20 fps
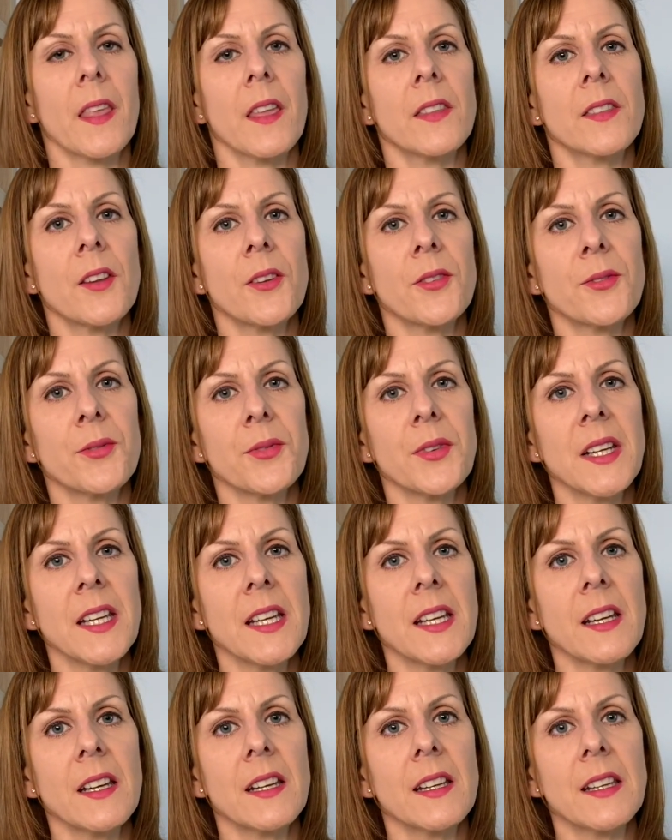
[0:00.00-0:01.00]
the three
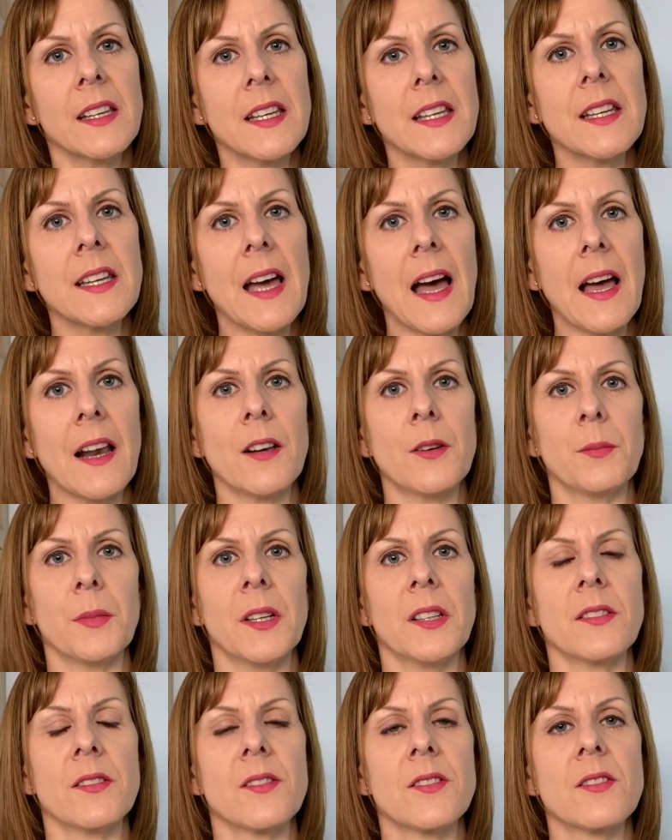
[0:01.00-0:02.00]
key
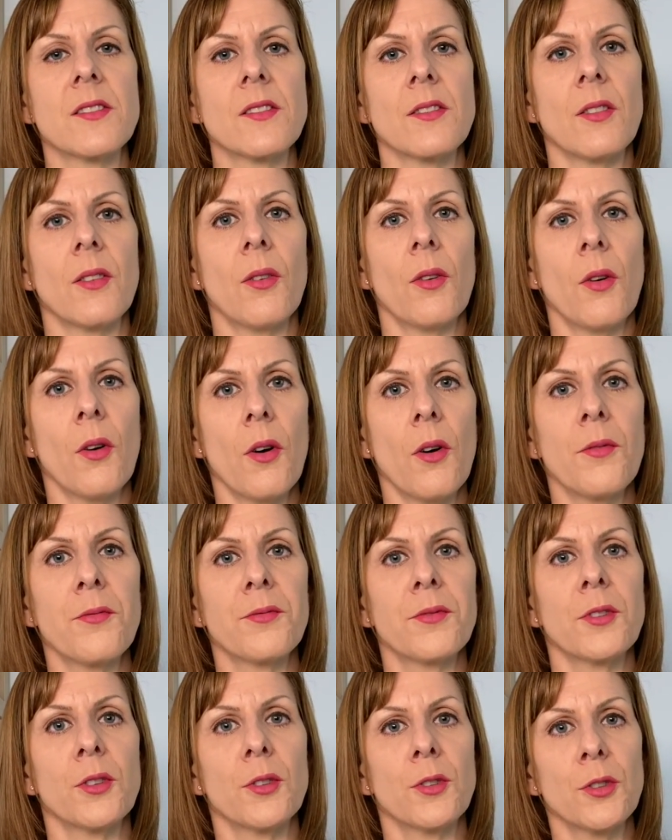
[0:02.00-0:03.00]
elements of
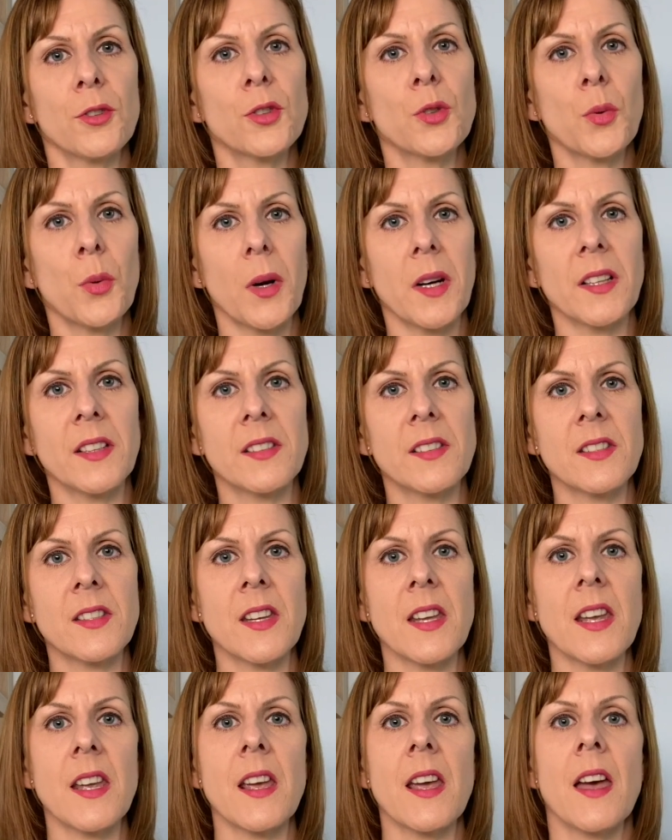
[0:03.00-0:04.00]
good
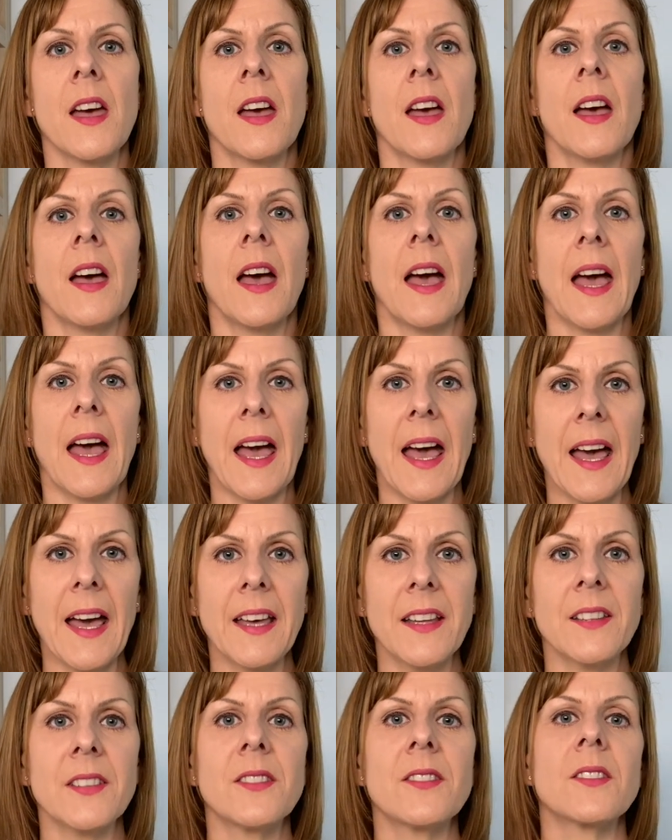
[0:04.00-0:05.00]
quality
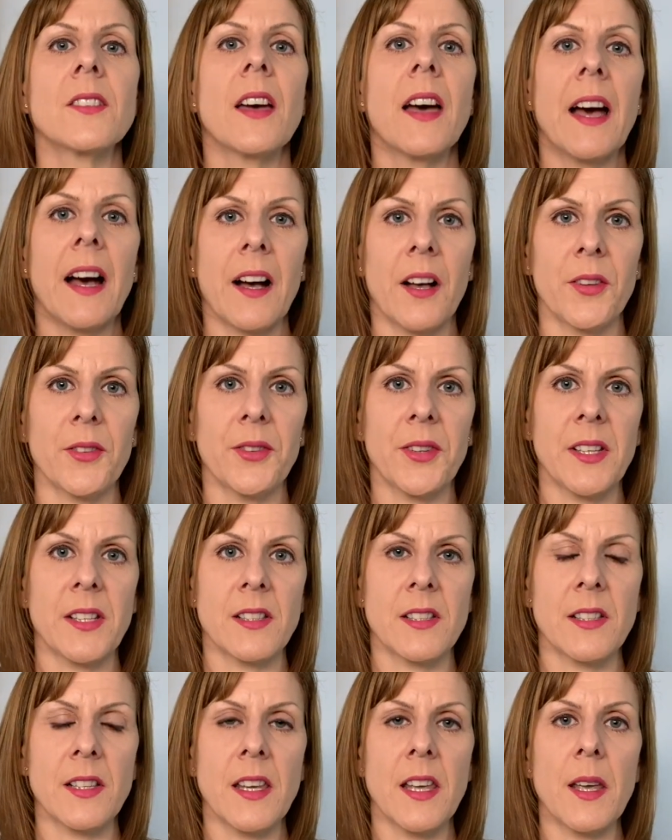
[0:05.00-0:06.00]
and healthy
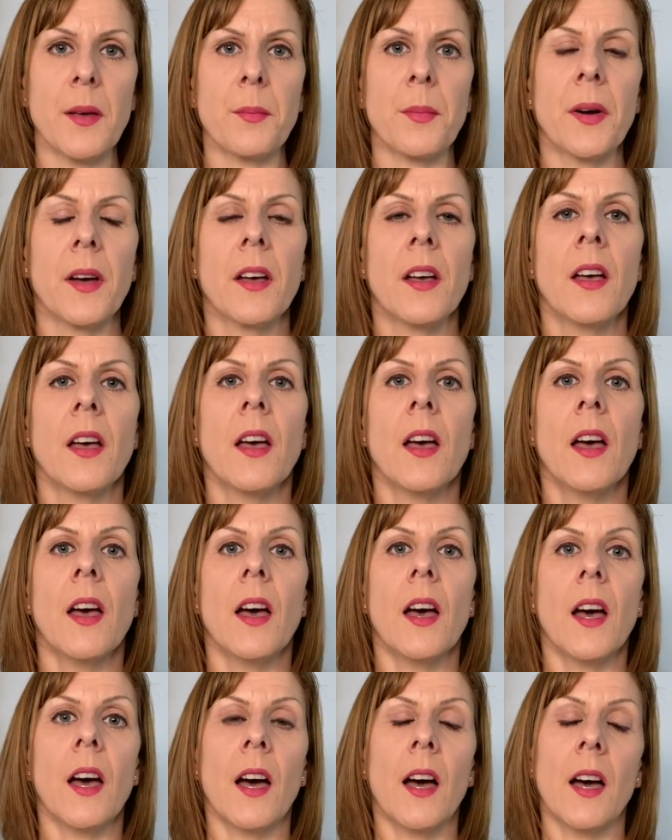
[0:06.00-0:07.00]
sleep
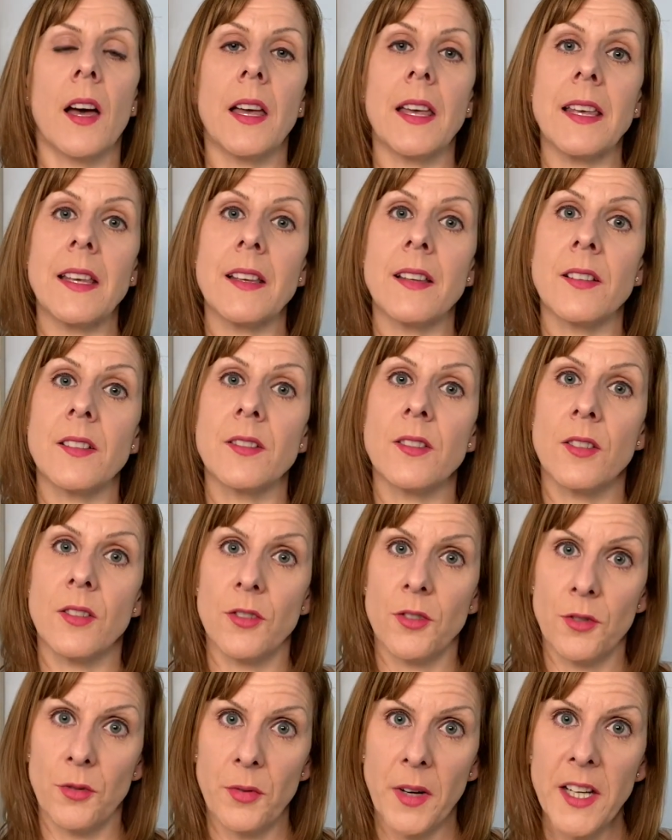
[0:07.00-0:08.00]
uh, is
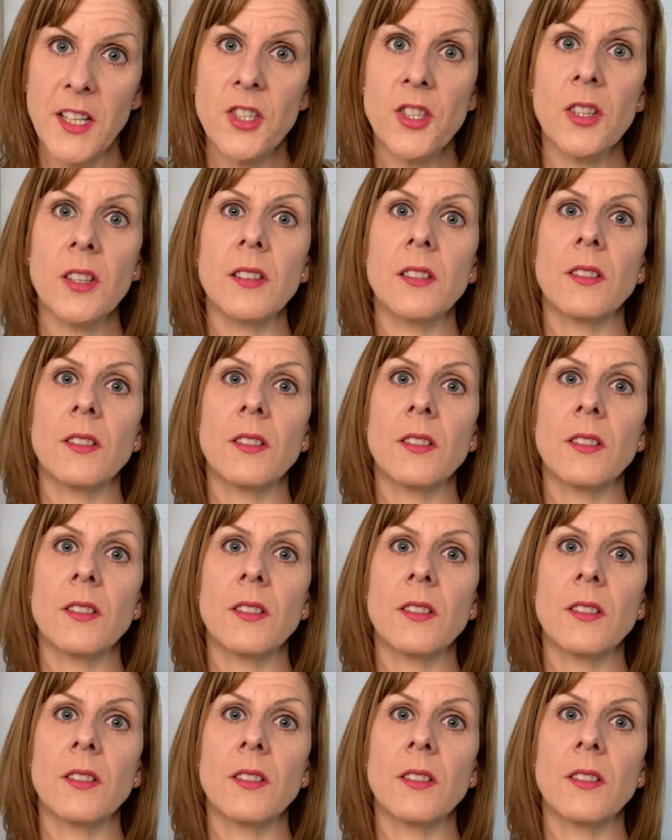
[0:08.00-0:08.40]
duration,